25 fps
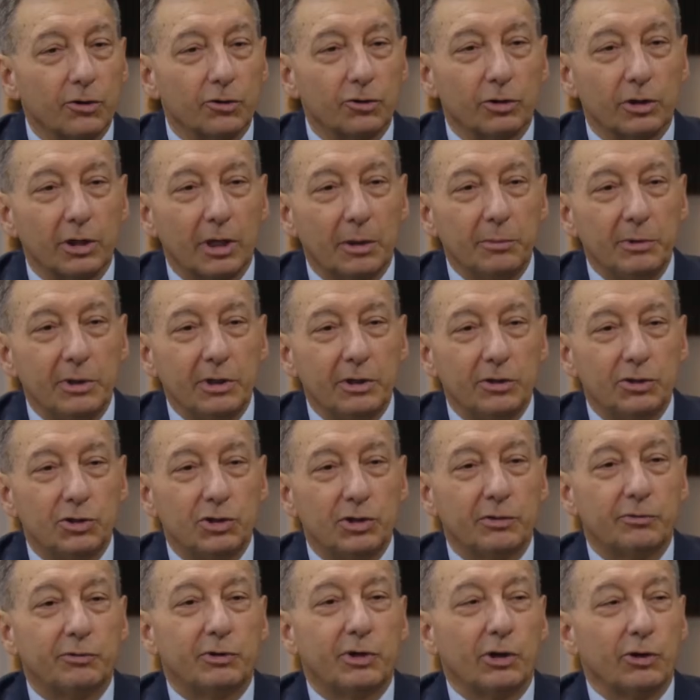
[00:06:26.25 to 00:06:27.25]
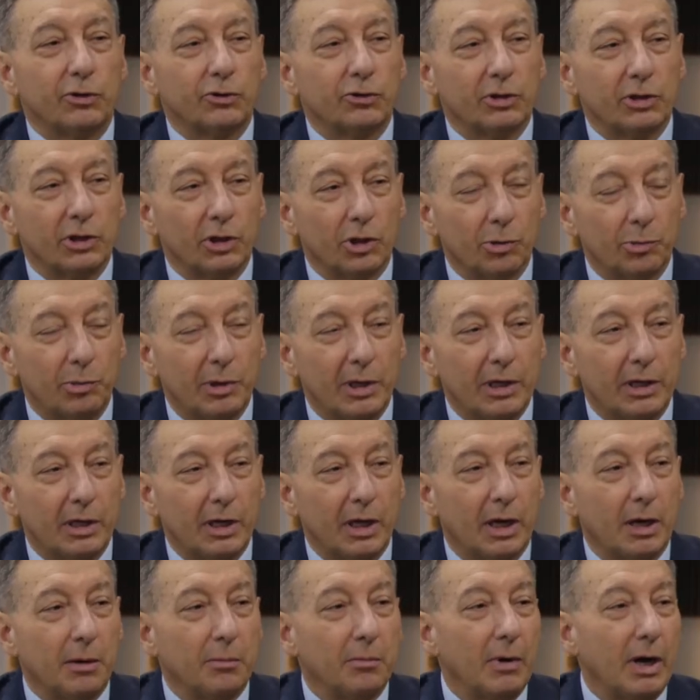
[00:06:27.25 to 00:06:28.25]
So let me shift gears a little bit.
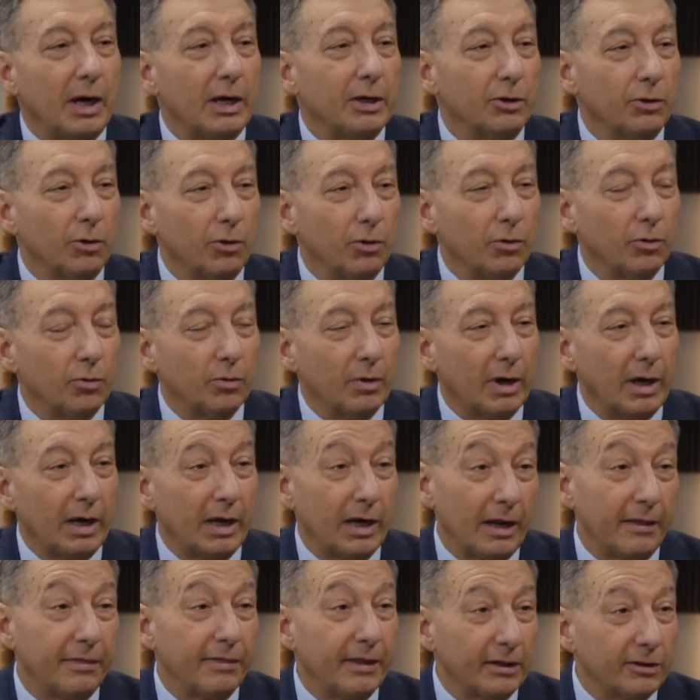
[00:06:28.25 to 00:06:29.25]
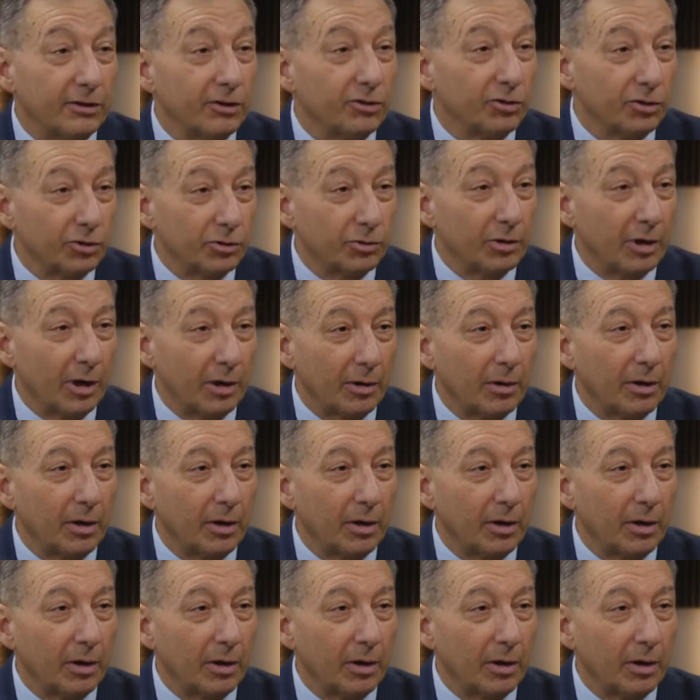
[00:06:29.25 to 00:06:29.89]
I know, and I think this is